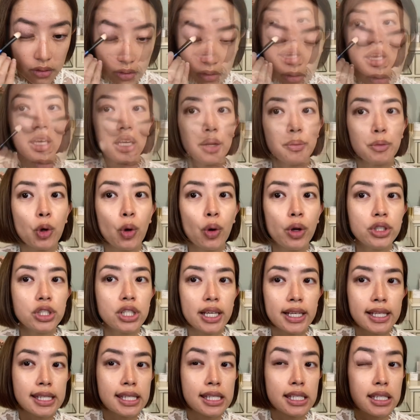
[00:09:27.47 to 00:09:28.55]
And I'm going to
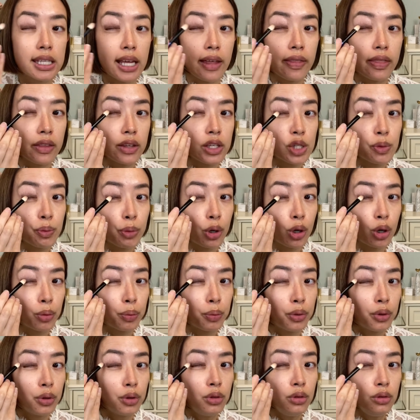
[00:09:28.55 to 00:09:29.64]
extend this
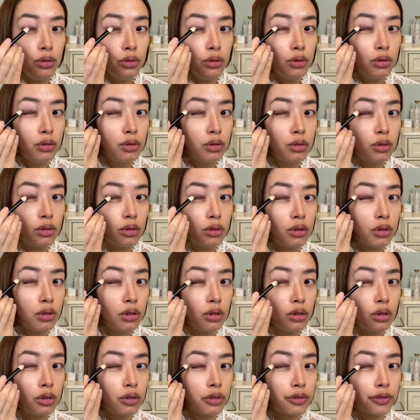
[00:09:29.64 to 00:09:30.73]
purple
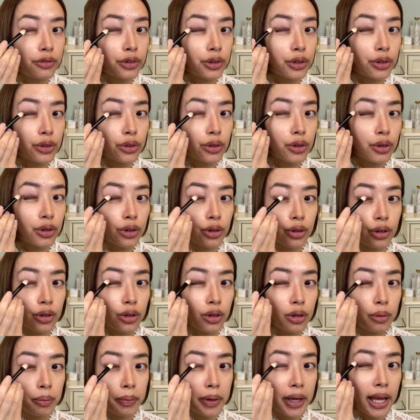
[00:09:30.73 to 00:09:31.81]
further
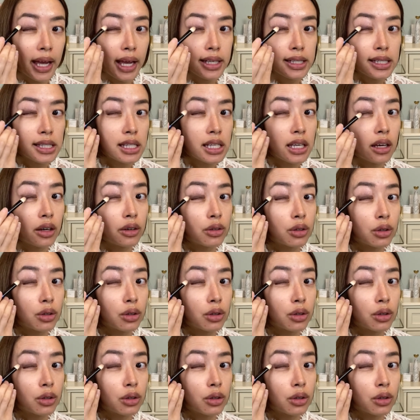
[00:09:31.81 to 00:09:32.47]
past the outer